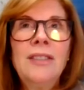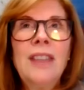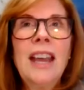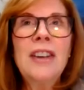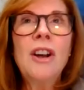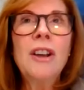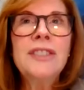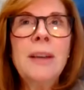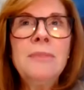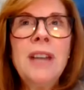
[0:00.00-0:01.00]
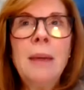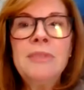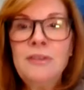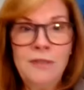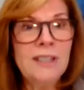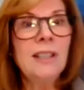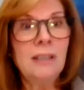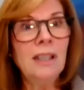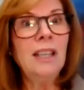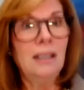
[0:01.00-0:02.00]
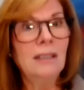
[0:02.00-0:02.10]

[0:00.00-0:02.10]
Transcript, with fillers: that are sometimes physically